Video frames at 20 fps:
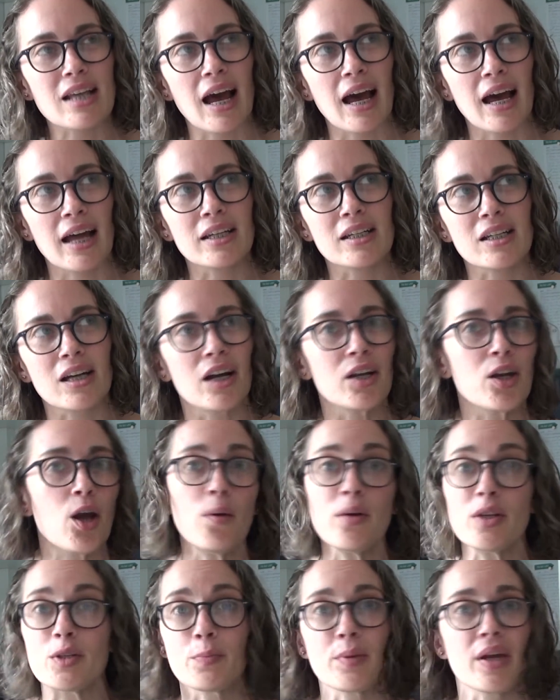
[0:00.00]
and I know
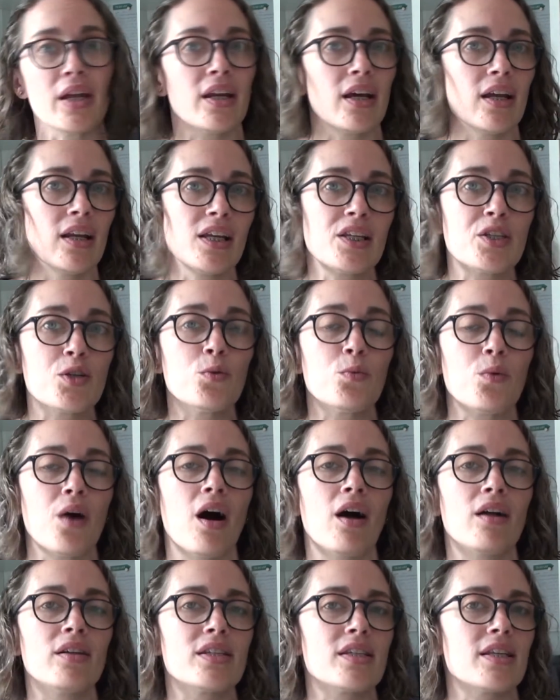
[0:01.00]
it's been a little
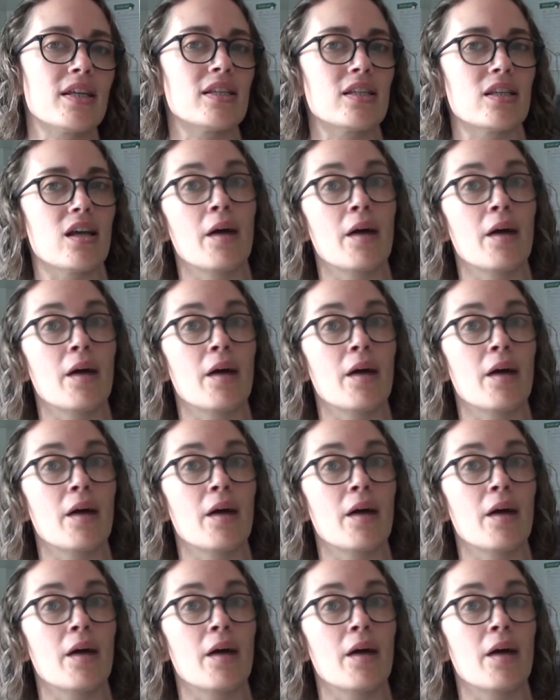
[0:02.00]
while since